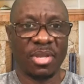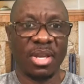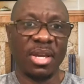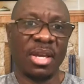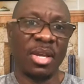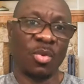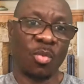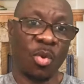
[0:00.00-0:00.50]

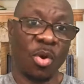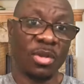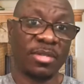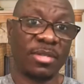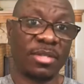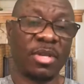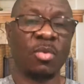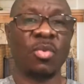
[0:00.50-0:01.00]
It works
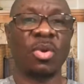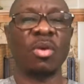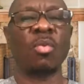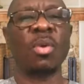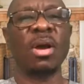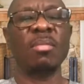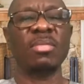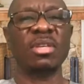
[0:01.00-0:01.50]
the same way.
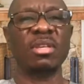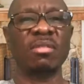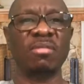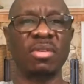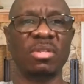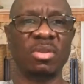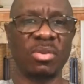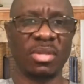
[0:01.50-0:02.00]
Why I'm
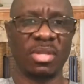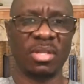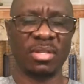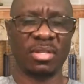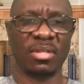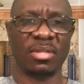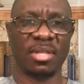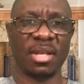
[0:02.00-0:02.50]
giving you
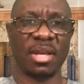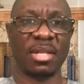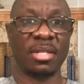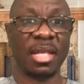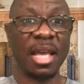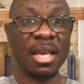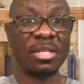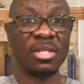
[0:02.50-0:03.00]
this is
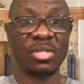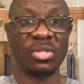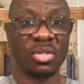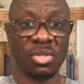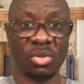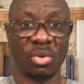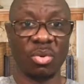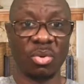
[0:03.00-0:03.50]
that
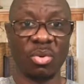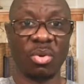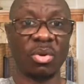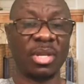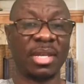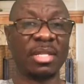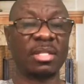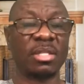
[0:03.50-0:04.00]
SEO,
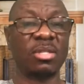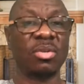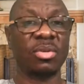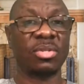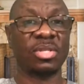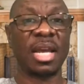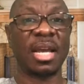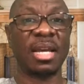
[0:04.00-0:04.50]
getting your
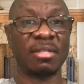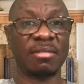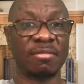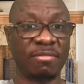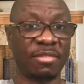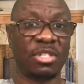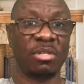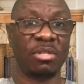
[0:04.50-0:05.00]
site
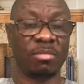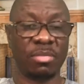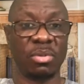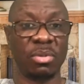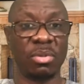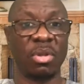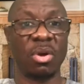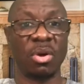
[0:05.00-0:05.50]

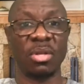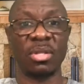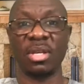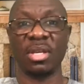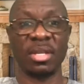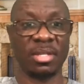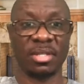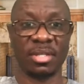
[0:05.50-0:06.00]
visible on
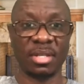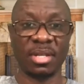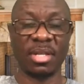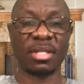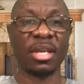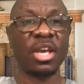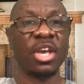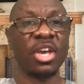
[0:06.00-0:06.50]
the
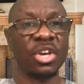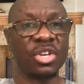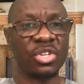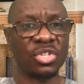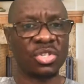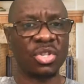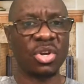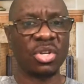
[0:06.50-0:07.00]
internet,
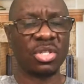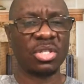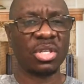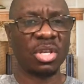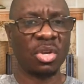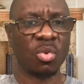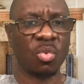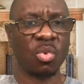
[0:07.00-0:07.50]
is not
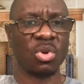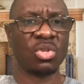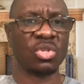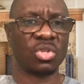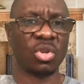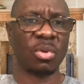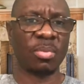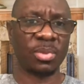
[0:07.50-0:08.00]
a
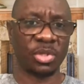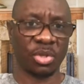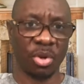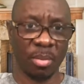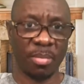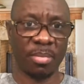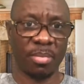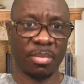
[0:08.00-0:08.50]
one-stop
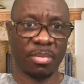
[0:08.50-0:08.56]
shop.